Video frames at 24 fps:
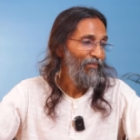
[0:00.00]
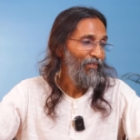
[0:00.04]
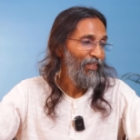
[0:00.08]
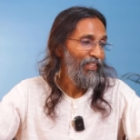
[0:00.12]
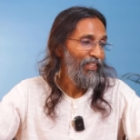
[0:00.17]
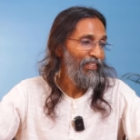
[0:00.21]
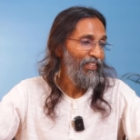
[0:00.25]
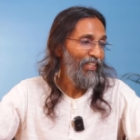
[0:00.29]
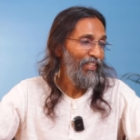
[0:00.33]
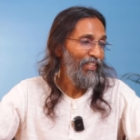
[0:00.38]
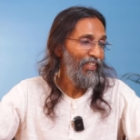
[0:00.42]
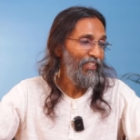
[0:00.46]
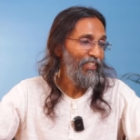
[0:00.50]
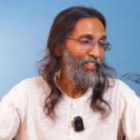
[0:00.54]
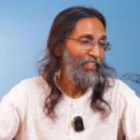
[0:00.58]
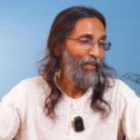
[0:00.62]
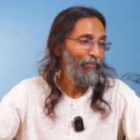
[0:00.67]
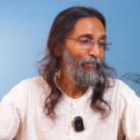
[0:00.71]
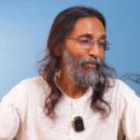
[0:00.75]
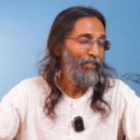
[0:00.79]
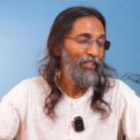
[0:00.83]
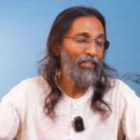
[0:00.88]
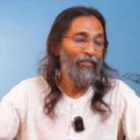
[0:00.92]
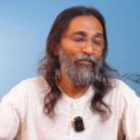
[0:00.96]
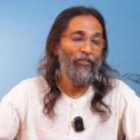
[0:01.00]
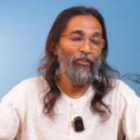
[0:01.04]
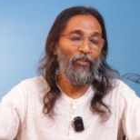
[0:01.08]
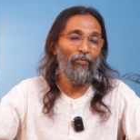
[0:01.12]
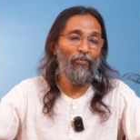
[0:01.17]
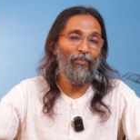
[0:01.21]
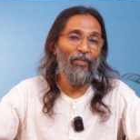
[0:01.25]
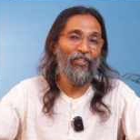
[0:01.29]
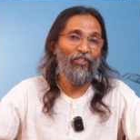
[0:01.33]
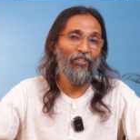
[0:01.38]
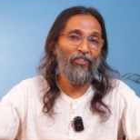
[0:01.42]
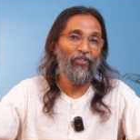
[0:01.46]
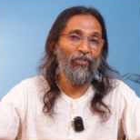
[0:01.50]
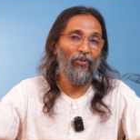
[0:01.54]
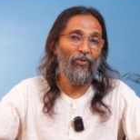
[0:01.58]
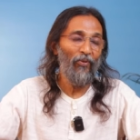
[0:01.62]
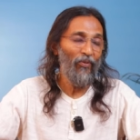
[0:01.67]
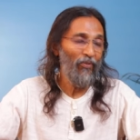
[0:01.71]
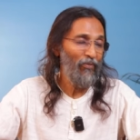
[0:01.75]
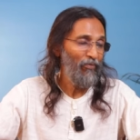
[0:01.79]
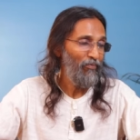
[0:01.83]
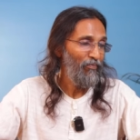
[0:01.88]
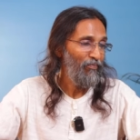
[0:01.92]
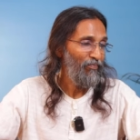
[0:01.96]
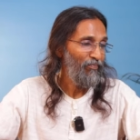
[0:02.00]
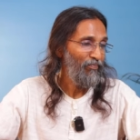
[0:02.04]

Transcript: in the receptive human soul.